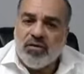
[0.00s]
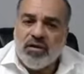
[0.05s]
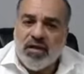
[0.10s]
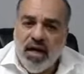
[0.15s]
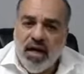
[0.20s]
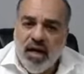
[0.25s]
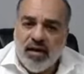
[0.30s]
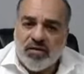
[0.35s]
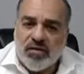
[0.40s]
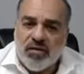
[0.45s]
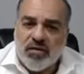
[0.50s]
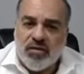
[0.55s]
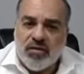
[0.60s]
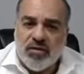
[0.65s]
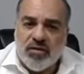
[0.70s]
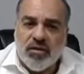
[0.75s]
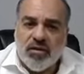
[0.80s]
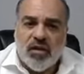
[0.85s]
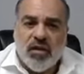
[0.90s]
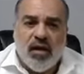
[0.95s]
test,
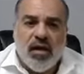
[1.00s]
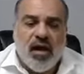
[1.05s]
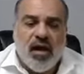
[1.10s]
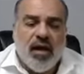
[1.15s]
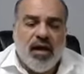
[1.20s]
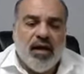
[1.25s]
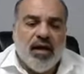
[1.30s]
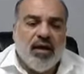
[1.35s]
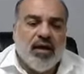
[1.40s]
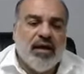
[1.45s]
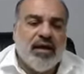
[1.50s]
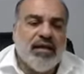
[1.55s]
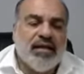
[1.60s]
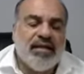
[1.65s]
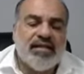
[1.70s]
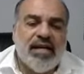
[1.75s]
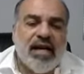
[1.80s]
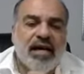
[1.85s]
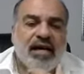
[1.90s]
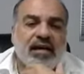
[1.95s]

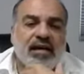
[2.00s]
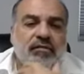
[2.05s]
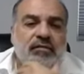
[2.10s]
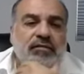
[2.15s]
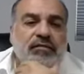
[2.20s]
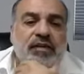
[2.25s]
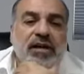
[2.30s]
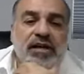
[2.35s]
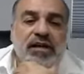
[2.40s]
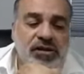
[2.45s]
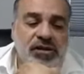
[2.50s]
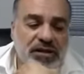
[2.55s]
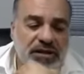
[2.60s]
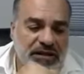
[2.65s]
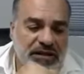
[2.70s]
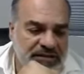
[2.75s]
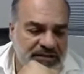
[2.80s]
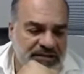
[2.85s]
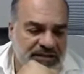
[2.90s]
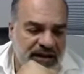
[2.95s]
executive
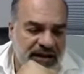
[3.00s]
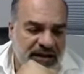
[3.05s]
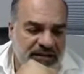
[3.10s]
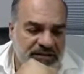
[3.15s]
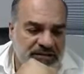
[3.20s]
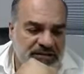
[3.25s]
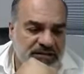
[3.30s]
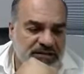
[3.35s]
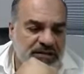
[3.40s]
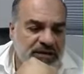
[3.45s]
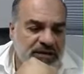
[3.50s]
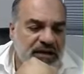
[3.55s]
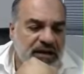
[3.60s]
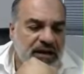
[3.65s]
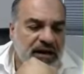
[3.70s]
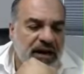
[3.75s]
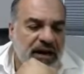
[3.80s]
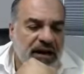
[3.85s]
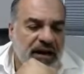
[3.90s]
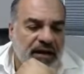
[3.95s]
functioning test.
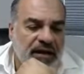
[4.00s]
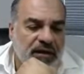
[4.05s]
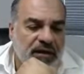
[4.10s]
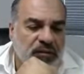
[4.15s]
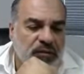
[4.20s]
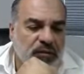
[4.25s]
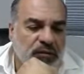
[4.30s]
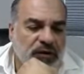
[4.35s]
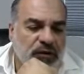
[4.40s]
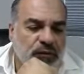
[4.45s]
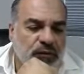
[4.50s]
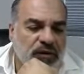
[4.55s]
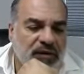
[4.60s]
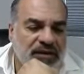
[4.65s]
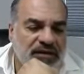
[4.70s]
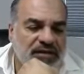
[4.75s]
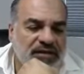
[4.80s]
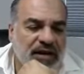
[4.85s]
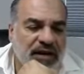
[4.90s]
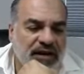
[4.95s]
What we
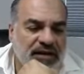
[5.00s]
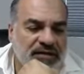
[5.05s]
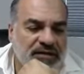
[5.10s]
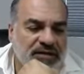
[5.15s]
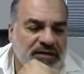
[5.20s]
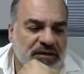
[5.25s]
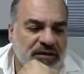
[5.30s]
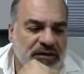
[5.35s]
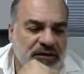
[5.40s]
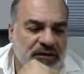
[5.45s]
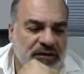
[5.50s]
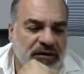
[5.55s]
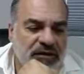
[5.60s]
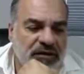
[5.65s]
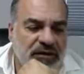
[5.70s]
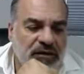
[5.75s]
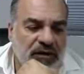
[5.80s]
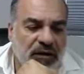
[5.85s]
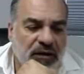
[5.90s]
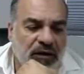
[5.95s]
test in
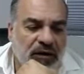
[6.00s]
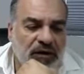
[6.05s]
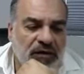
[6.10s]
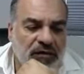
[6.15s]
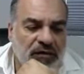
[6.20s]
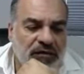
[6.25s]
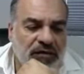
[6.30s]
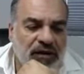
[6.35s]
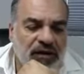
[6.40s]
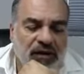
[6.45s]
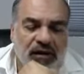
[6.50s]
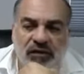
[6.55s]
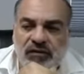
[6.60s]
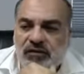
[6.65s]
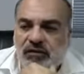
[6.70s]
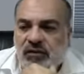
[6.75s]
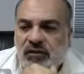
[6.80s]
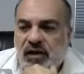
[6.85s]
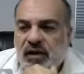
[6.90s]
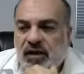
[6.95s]
all of
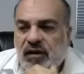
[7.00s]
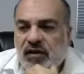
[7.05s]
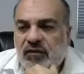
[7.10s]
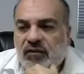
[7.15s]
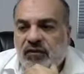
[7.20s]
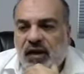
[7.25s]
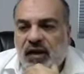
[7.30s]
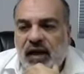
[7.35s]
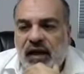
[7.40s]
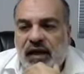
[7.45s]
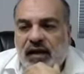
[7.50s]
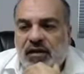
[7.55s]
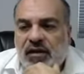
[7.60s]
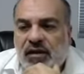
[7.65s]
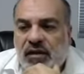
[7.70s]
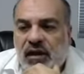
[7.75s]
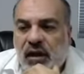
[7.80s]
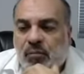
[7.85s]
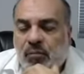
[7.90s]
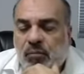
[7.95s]
this is a
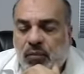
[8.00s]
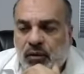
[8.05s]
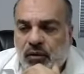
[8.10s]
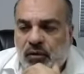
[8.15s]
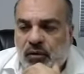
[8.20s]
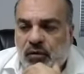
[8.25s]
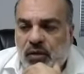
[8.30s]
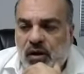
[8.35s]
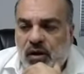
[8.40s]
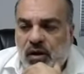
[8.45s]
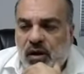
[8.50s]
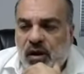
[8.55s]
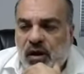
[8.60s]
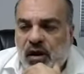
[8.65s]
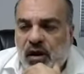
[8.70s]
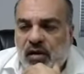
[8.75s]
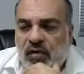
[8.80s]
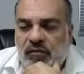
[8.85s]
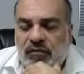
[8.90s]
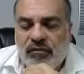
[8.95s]
number
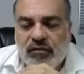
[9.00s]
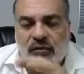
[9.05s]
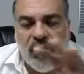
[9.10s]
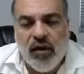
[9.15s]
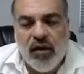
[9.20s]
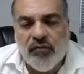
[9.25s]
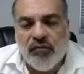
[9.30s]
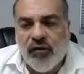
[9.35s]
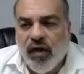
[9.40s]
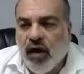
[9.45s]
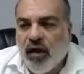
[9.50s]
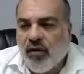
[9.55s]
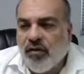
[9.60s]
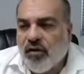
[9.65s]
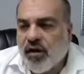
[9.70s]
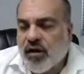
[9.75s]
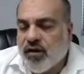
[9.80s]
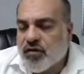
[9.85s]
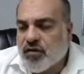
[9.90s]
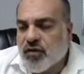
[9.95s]
of
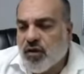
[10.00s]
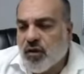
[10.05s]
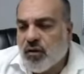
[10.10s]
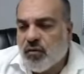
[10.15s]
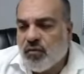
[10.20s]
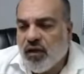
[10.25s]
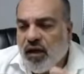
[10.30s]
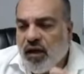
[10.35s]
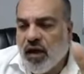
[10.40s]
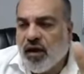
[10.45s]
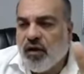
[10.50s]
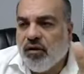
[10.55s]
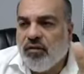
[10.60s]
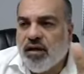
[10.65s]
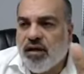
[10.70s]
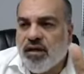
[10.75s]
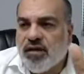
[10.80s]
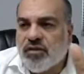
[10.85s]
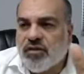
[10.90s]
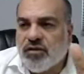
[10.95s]
areas. So the
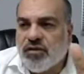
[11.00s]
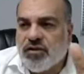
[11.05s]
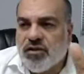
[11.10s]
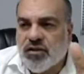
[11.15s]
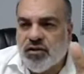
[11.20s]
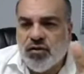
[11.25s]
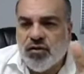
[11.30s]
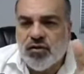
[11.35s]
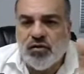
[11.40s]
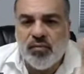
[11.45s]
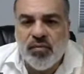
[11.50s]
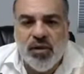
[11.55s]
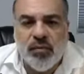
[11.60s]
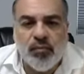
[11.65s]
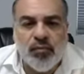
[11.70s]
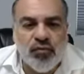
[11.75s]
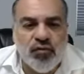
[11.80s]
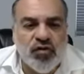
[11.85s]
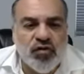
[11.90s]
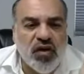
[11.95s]
areas, just to be
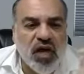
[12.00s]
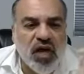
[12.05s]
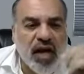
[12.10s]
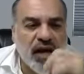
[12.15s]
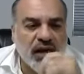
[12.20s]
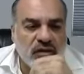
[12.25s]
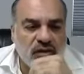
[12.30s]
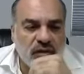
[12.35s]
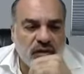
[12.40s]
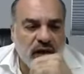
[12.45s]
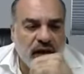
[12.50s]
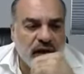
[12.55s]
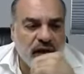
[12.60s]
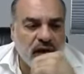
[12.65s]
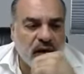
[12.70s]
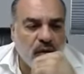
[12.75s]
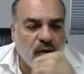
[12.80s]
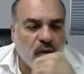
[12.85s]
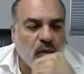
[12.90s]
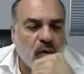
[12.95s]
precise, so I
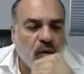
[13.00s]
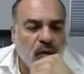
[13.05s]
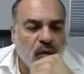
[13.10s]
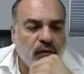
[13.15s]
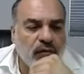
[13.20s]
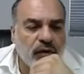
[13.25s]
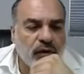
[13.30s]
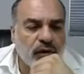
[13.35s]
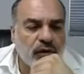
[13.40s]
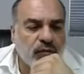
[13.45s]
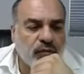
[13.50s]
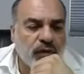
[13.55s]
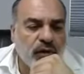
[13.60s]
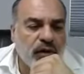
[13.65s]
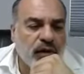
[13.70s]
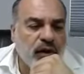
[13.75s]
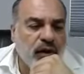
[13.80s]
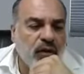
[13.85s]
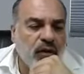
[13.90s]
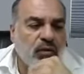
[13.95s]
can go over it with
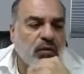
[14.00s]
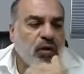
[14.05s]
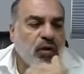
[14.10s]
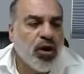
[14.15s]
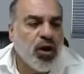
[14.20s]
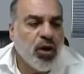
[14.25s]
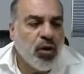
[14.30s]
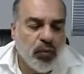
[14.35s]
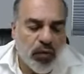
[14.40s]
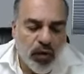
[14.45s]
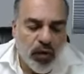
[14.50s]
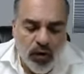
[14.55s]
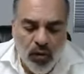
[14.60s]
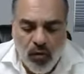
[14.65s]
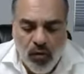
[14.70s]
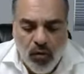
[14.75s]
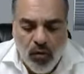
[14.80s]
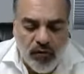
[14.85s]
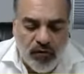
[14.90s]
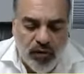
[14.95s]
you, mm-hmm. we
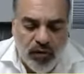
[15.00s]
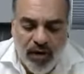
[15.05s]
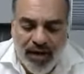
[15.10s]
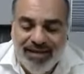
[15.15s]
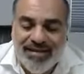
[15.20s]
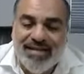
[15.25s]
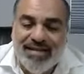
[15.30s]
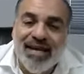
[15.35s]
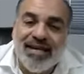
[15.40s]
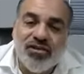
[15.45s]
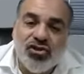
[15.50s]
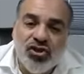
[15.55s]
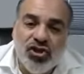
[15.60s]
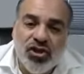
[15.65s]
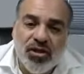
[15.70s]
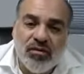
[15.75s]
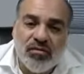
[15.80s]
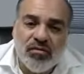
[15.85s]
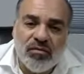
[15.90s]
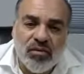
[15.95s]
go over
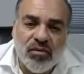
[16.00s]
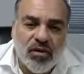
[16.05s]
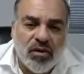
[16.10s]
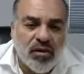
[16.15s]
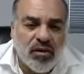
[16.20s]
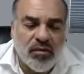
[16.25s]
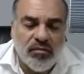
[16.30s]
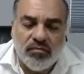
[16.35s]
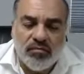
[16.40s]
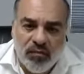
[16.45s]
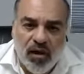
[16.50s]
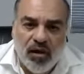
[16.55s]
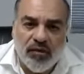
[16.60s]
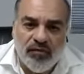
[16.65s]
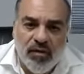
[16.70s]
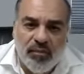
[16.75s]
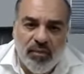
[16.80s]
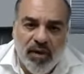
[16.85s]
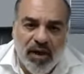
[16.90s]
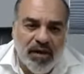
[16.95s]
attention of
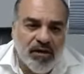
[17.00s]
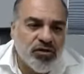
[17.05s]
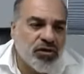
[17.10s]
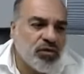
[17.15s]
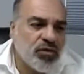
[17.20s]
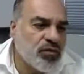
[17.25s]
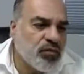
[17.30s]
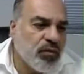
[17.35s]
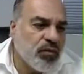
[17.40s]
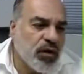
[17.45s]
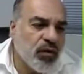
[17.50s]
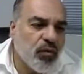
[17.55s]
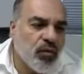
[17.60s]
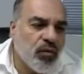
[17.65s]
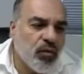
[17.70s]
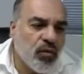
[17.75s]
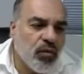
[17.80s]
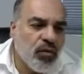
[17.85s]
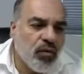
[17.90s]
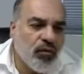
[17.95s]
the patient, we go
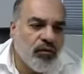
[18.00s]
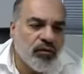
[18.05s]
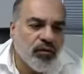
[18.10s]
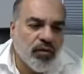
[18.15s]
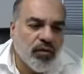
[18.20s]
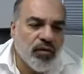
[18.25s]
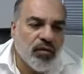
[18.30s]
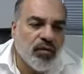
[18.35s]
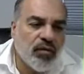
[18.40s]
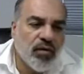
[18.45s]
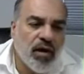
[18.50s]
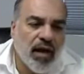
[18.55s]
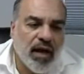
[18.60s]
over